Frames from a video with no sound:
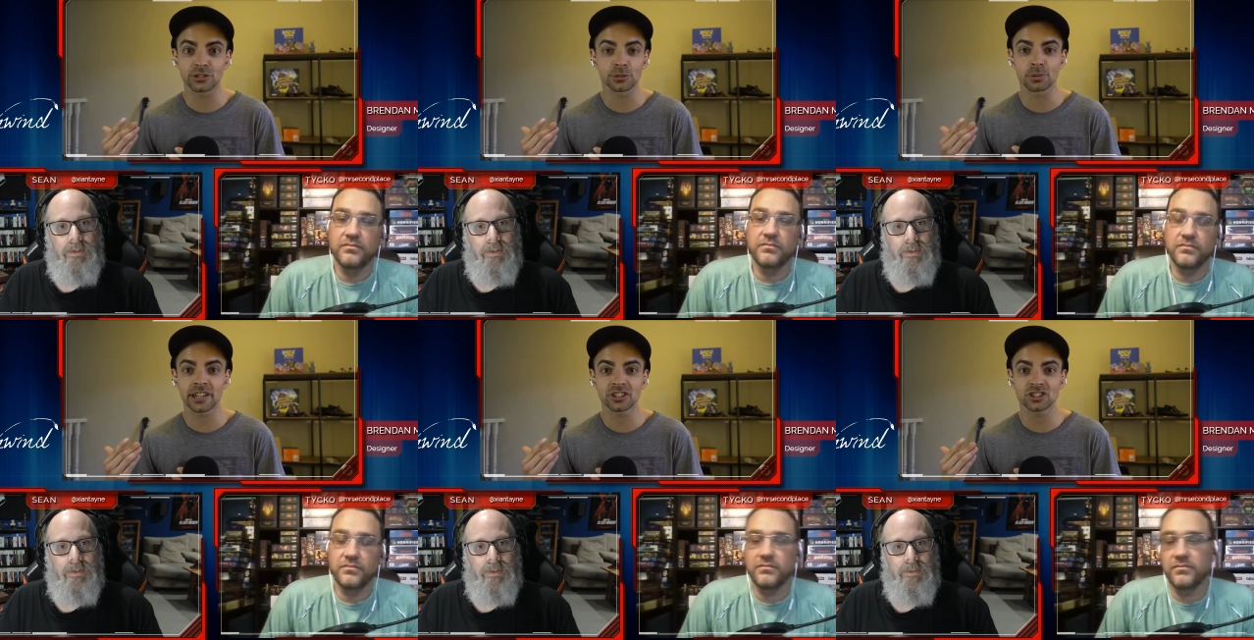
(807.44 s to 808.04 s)

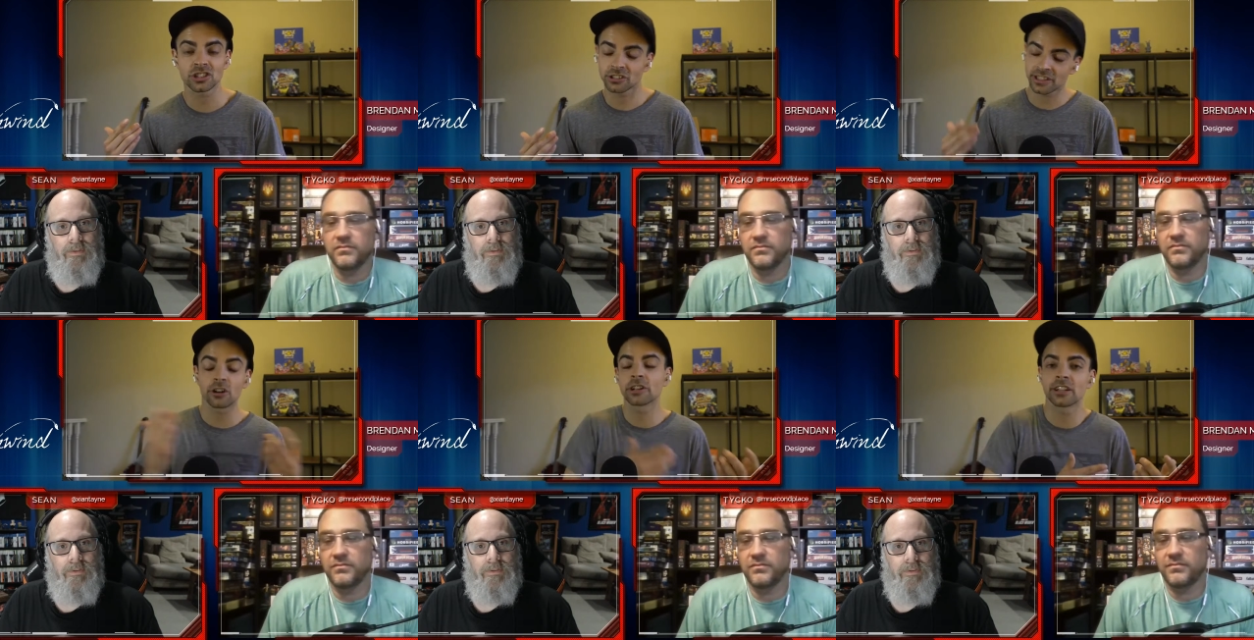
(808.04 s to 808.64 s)
Speaker 1: production. It's like,
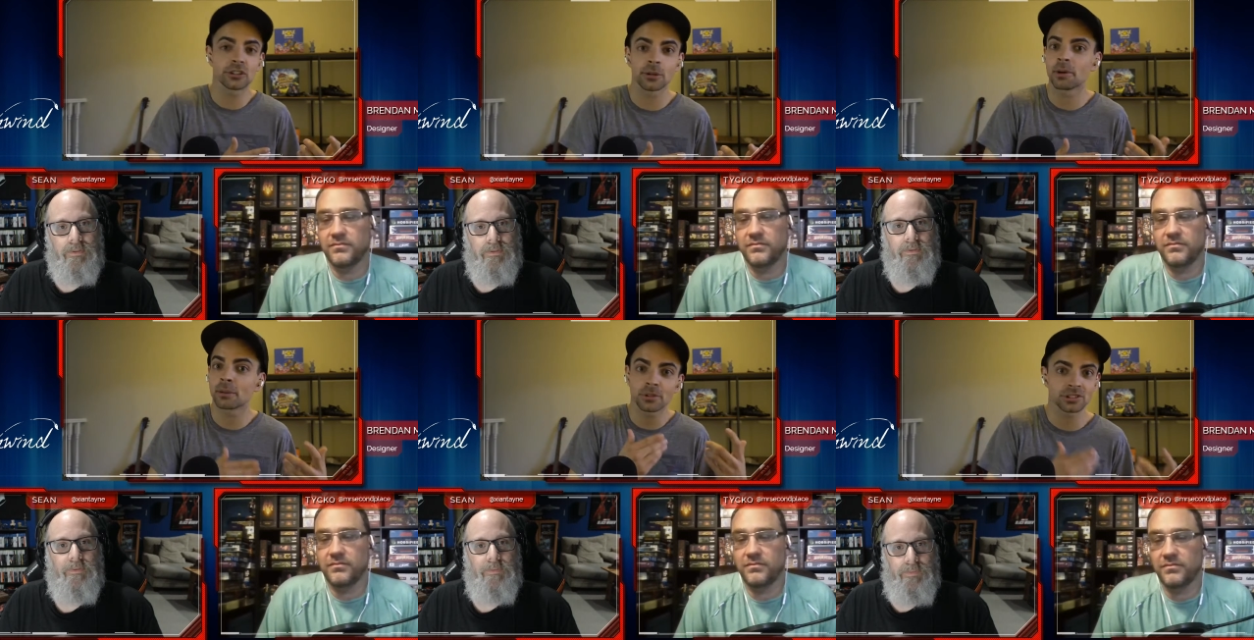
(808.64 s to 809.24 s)
okay, great, my
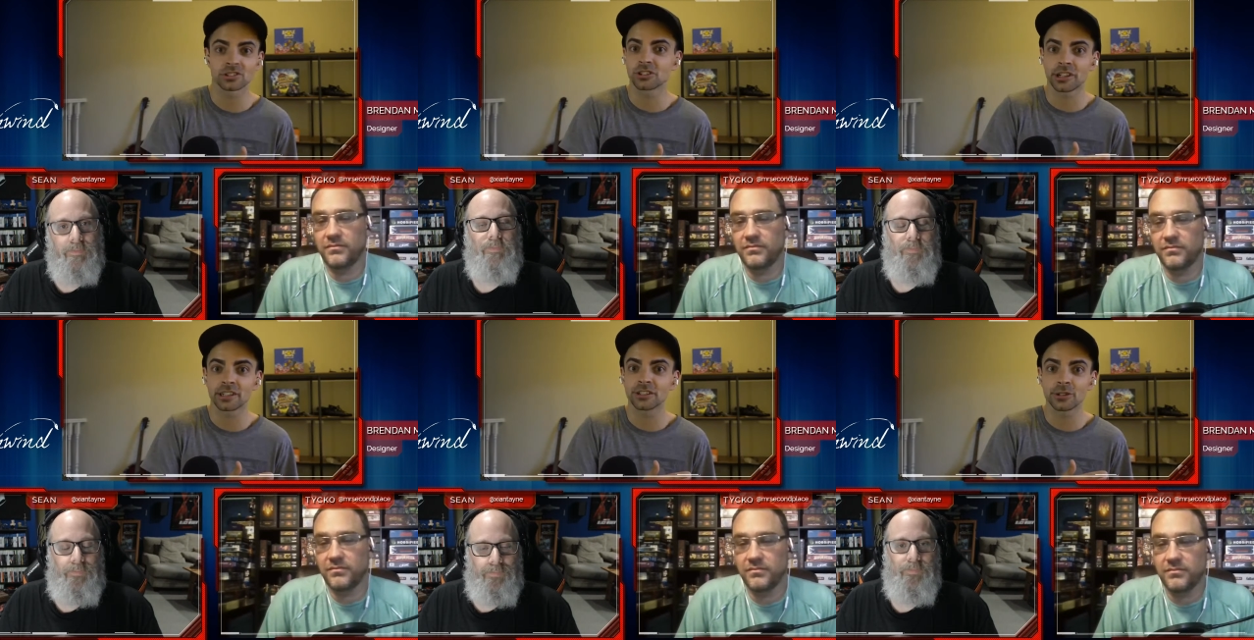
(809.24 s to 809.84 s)
person's great at
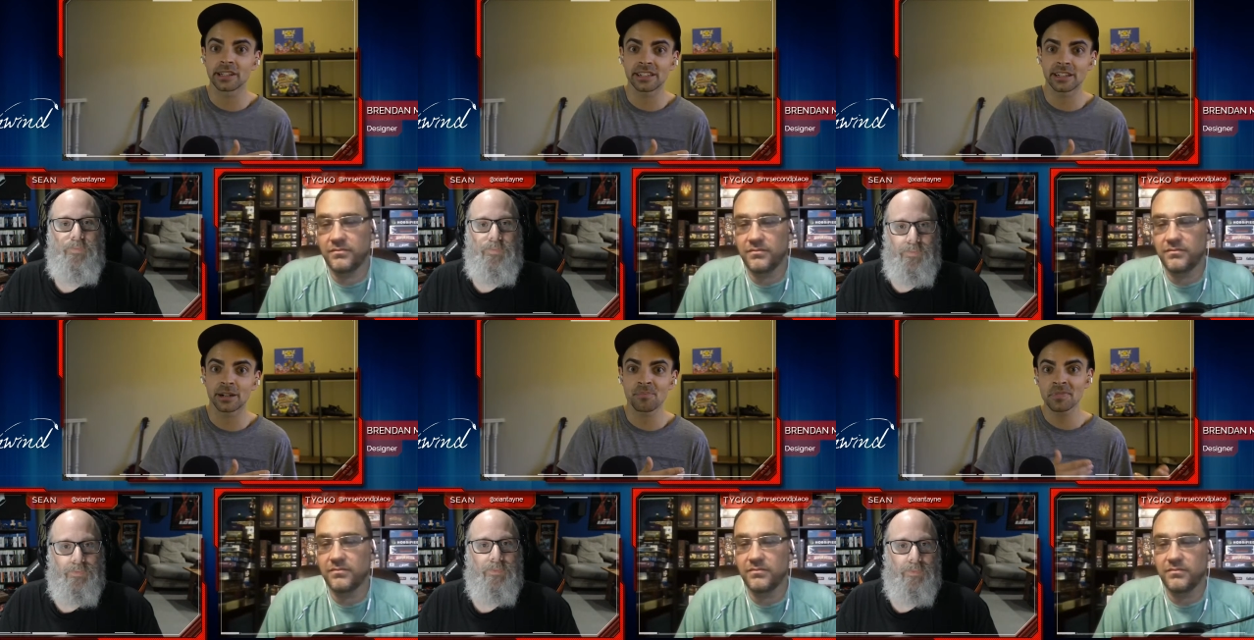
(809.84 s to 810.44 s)
doing income.
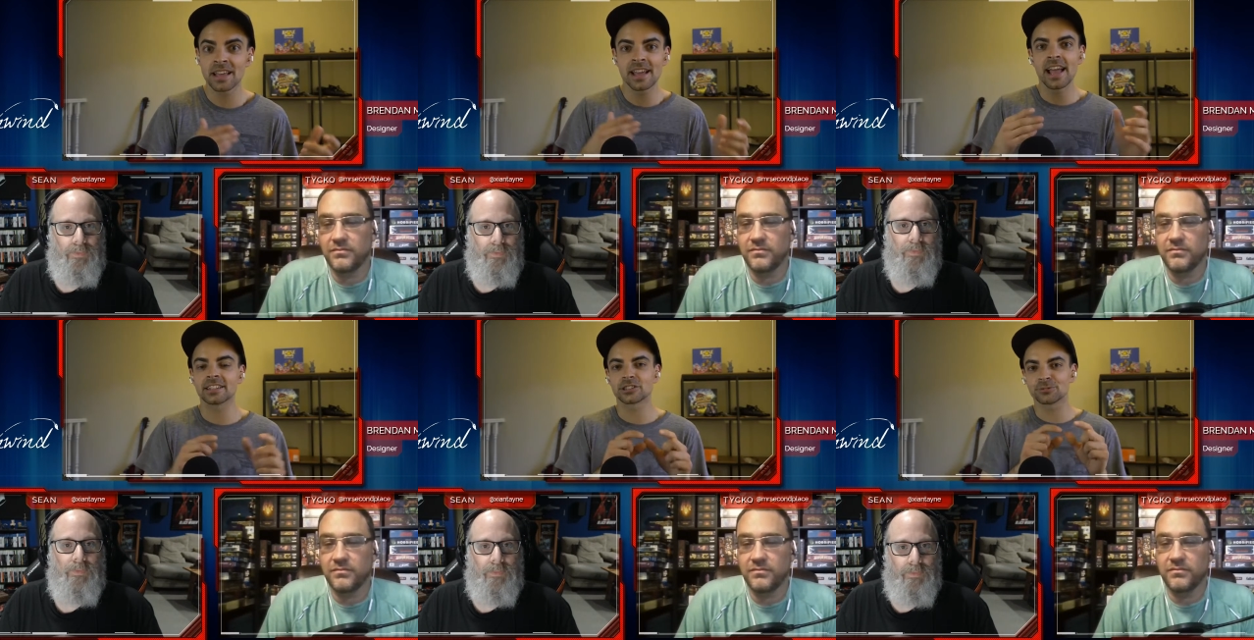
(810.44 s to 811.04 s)
And
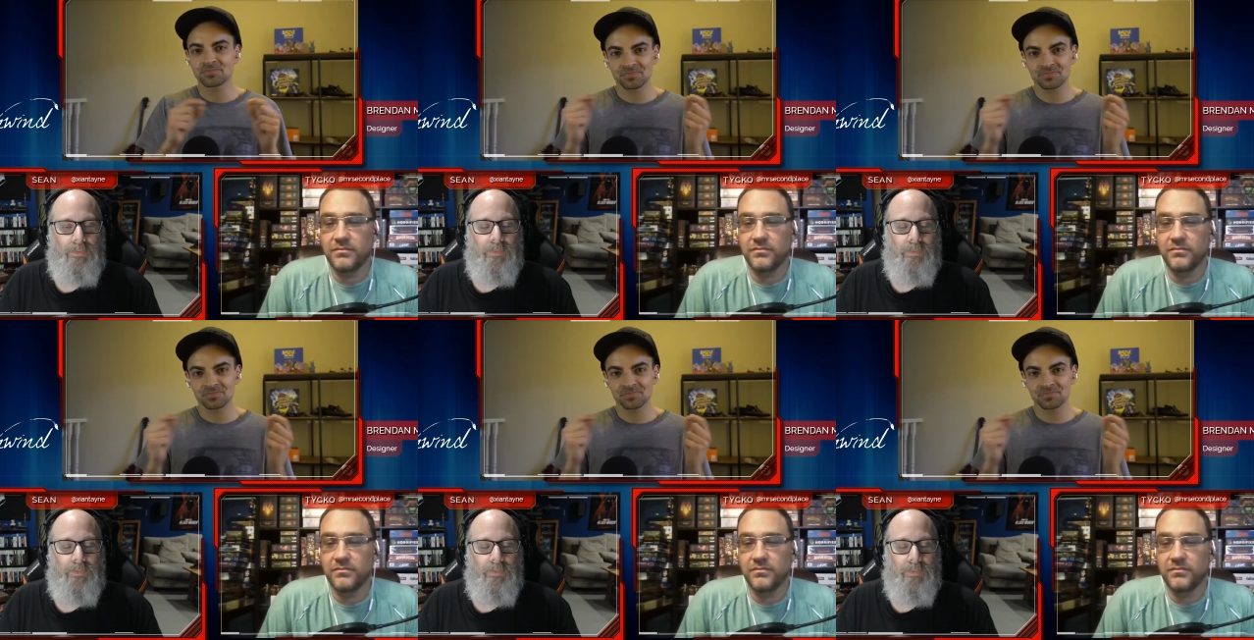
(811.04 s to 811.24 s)
so